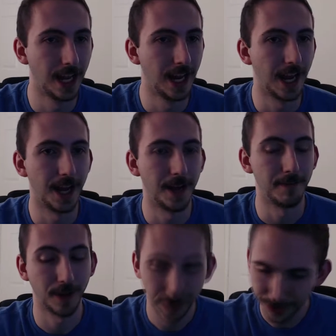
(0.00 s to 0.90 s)
Um,
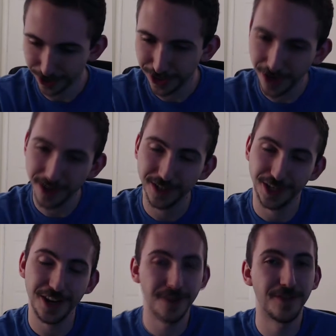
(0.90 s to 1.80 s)
but I want you to share
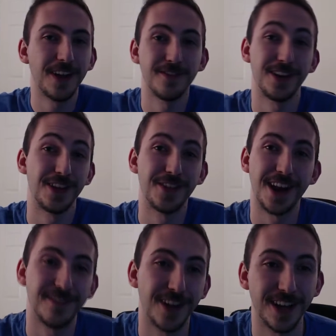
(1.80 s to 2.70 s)
share your favorite video that
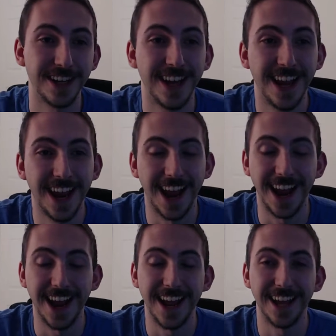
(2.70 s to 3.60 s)
I've done,
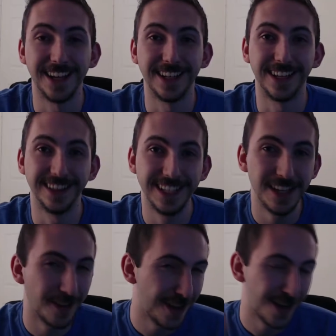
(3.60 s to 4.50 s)
and
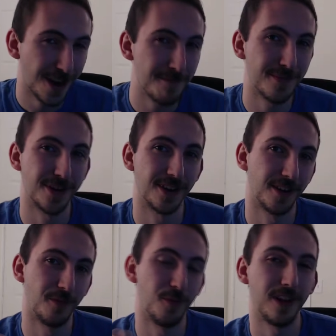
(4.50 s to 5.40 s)
leave a number
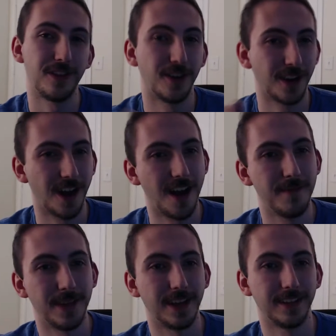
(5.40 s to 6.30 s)
with your
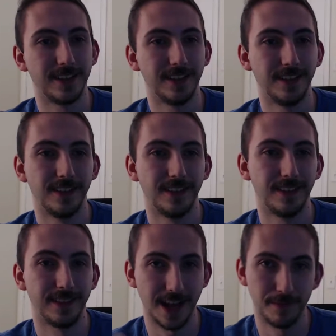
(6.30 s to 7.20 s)
comment
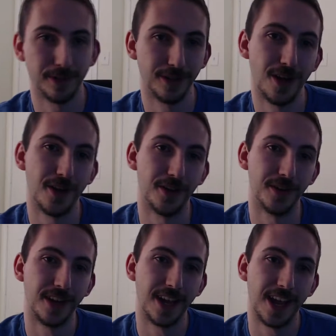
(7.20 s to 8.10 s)
down
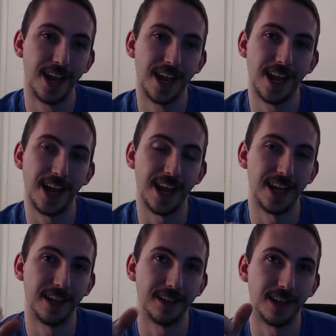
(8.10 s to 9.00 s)
below,
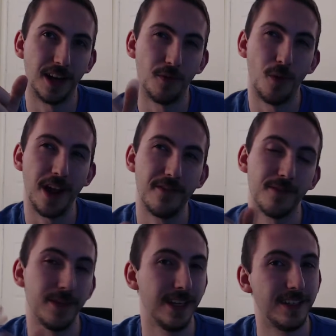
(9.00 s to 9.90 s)
and a way for
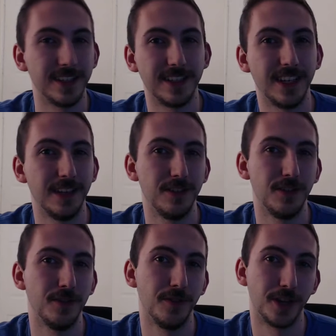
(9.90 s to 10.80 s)
me to send
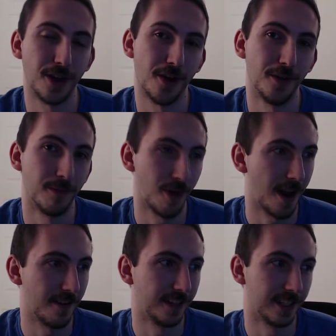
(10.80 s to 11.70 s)
you the code
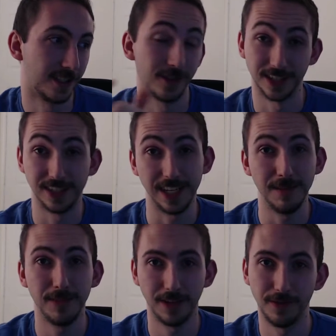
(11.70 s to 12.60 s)
privately. So it's a
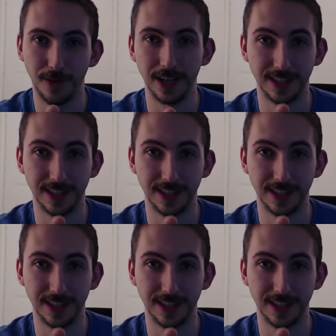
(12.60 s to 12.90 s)
Steam giveaway.